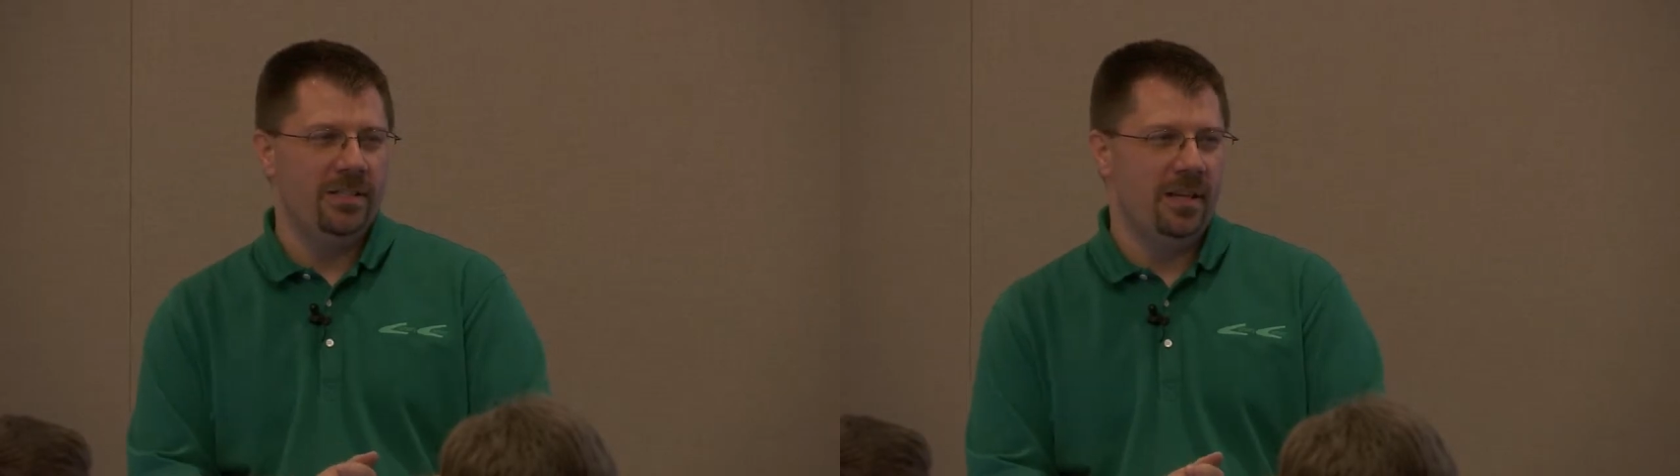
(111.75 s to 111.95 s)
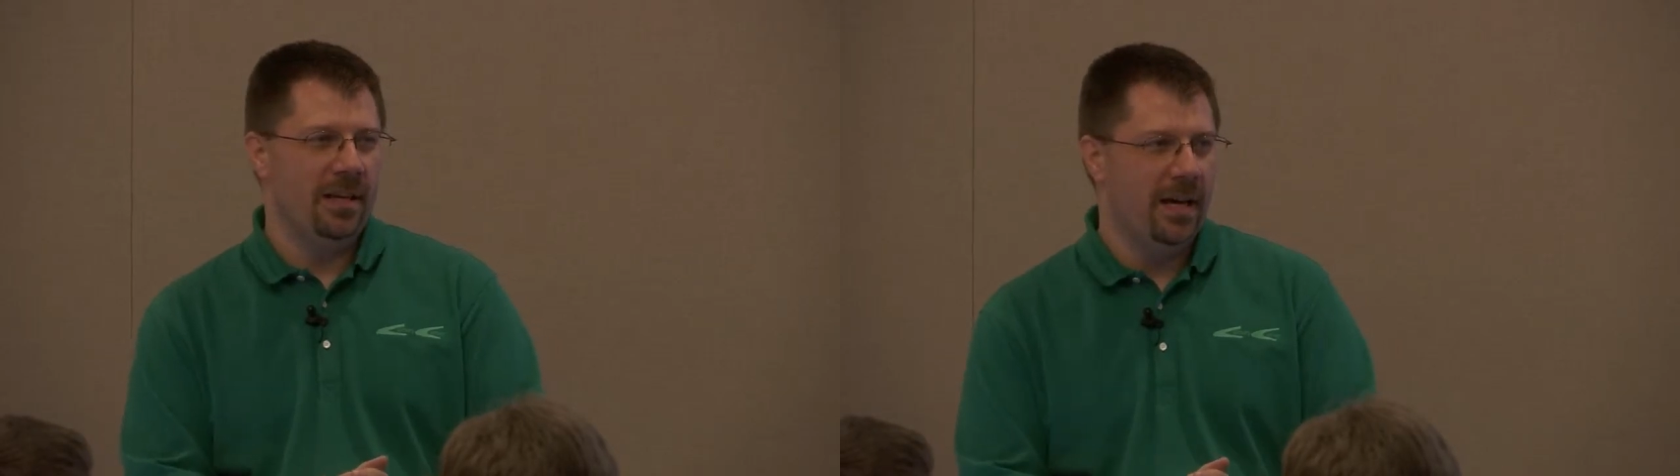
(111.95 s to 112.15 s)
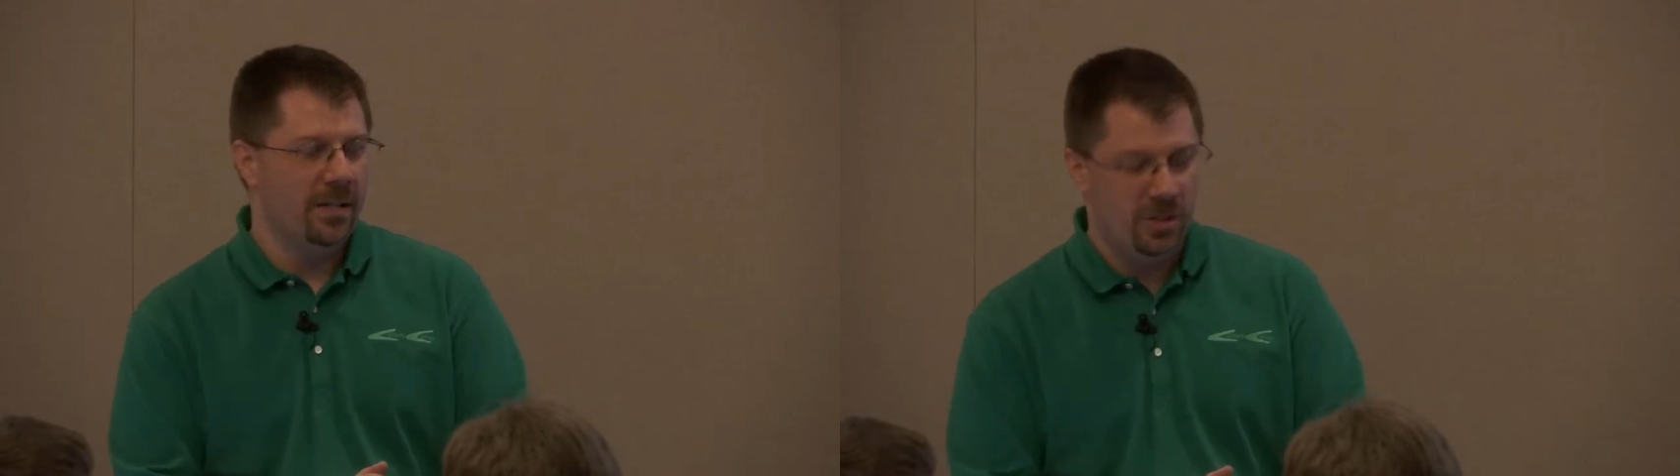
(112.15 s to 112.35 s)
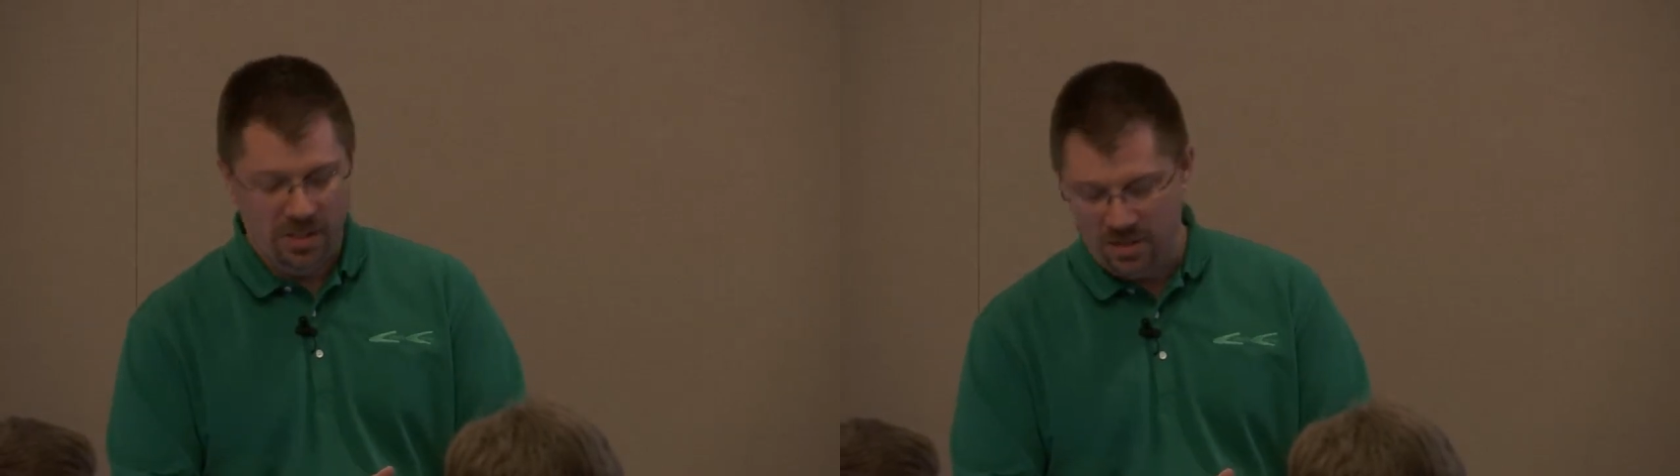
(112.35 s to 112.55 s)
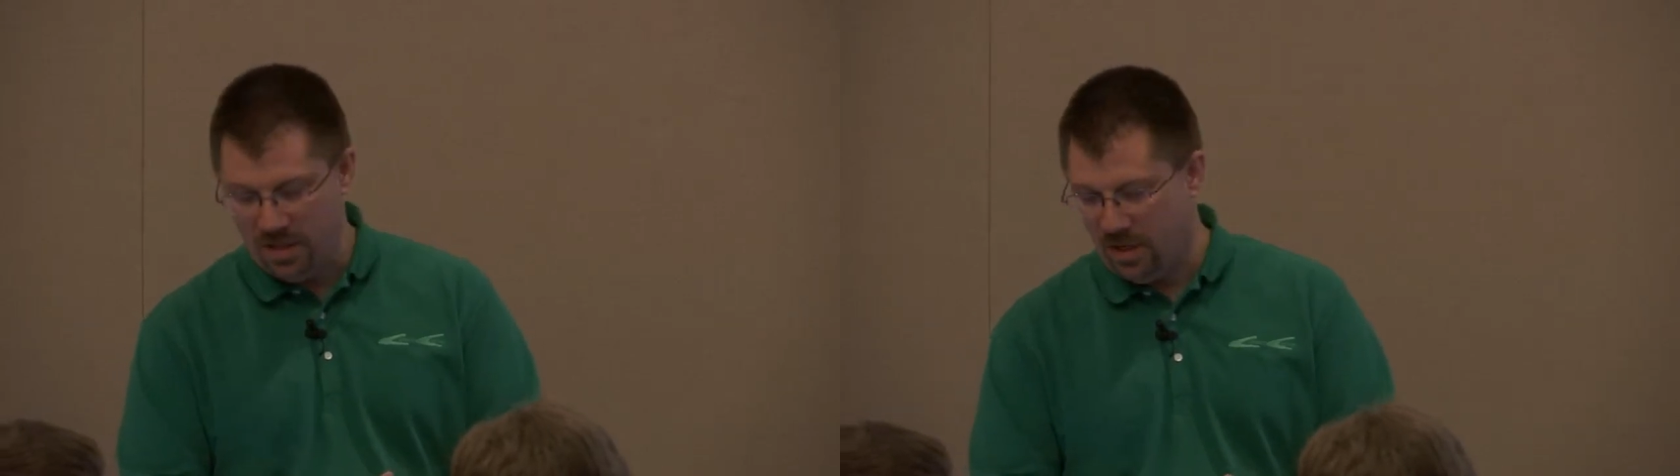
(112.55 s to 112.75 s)
this technology
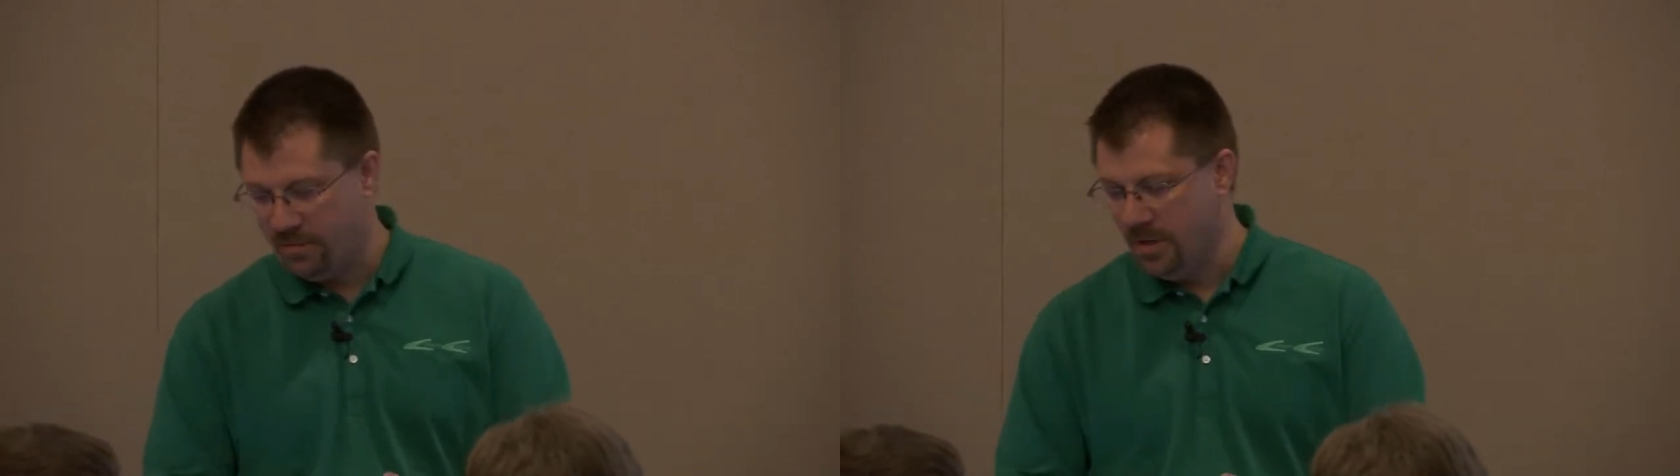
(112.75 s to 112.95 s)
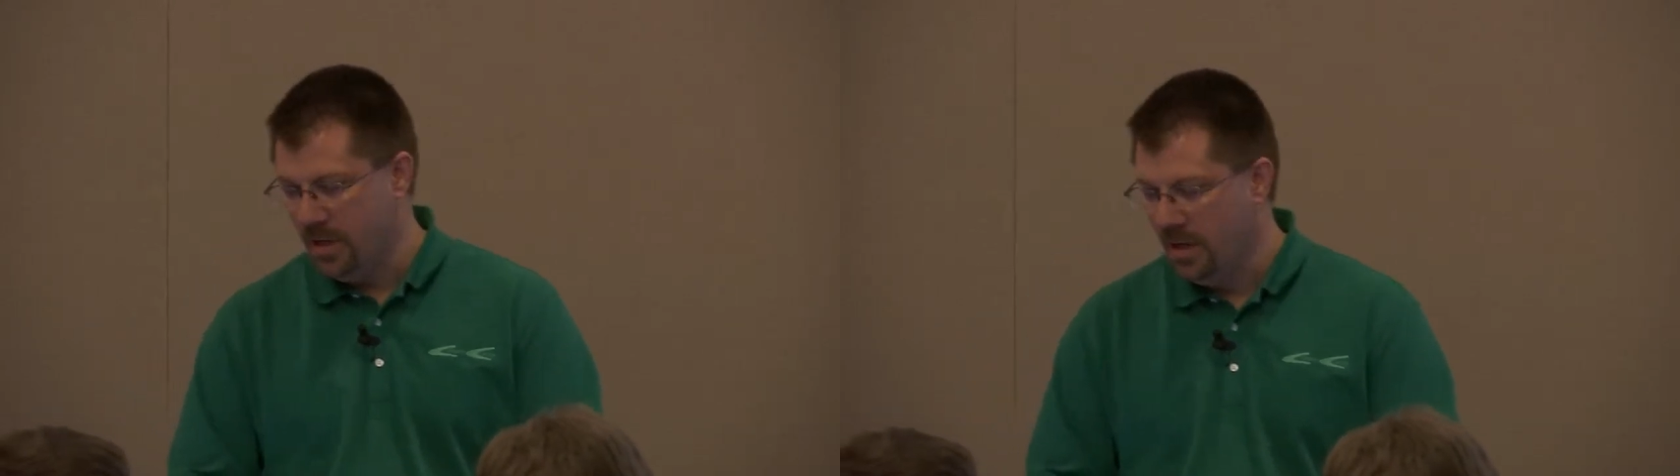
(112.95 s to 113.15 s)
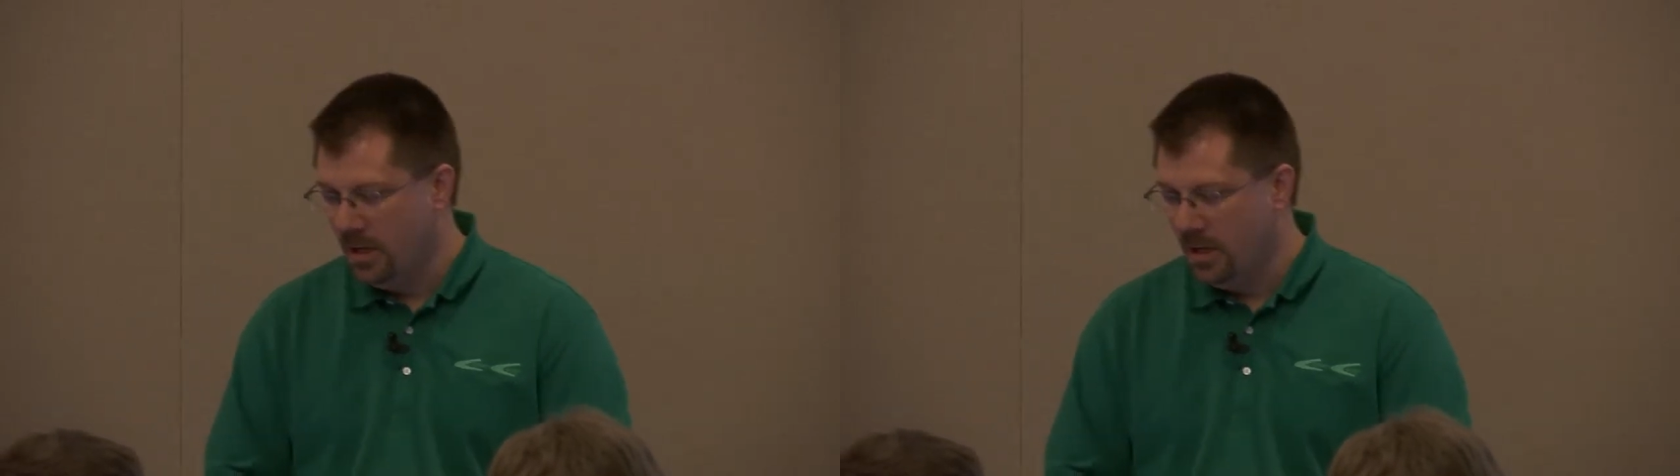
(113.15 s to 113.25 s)
stuff.